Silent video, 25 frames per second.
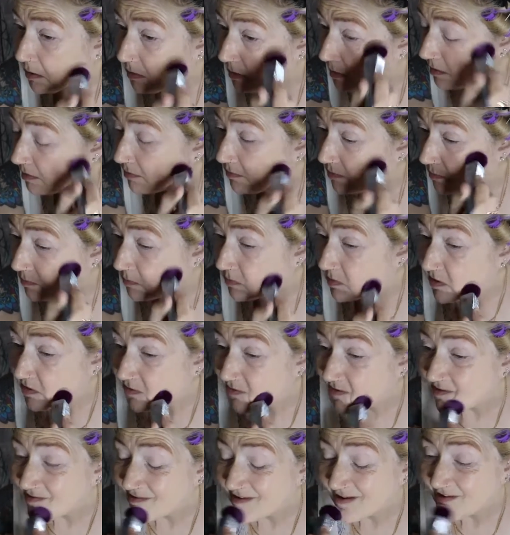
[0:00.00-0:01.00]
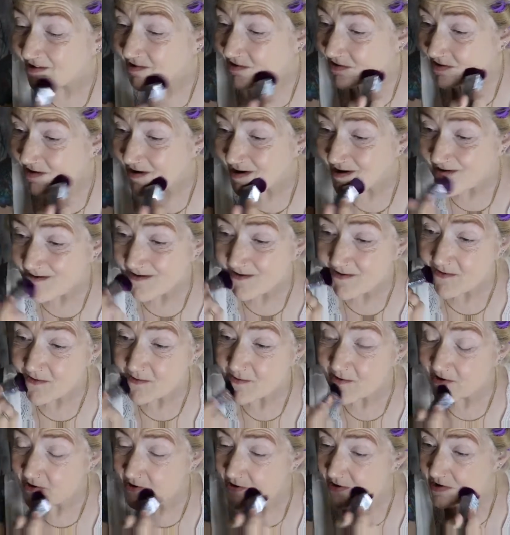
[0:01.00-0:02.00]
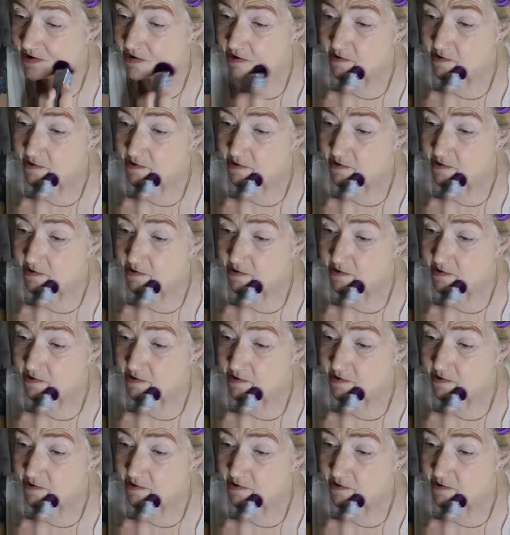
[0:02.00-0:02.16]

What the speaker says: know if I'm doing this right or doing it